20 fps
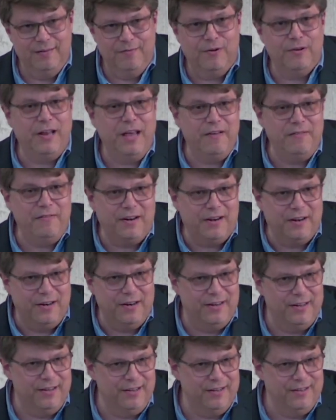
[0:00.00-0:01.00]

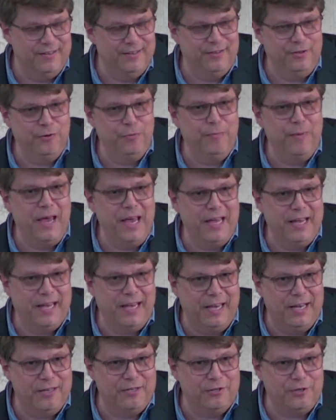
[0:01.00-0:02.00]
Whatever you
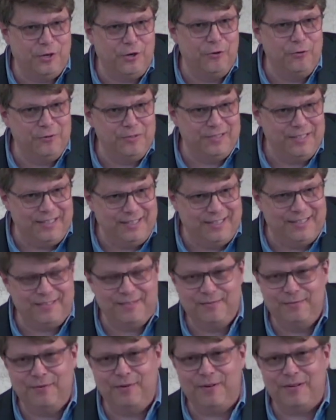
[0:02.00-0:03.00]
make
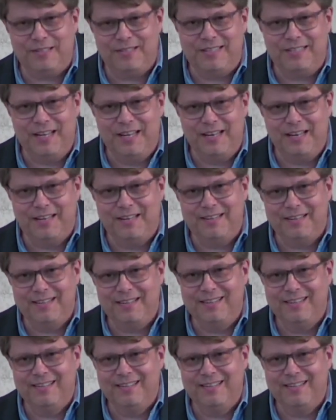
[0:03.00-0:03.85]
excuses for sin,